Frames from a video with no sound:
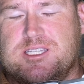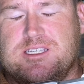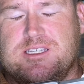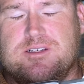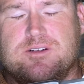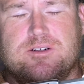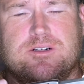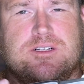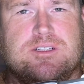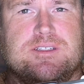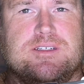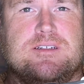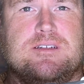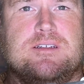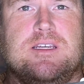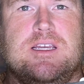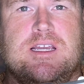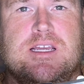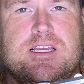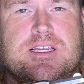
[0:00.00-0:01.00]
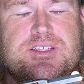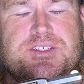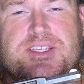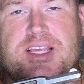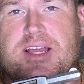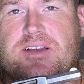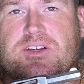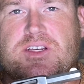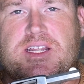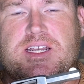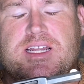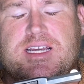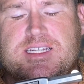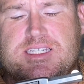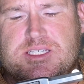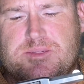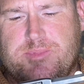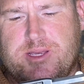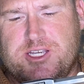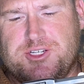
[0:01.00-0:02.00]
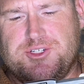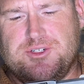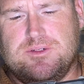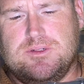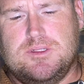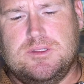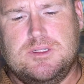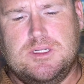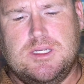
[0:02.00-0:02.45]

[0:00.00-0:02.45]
called a Saturday night special.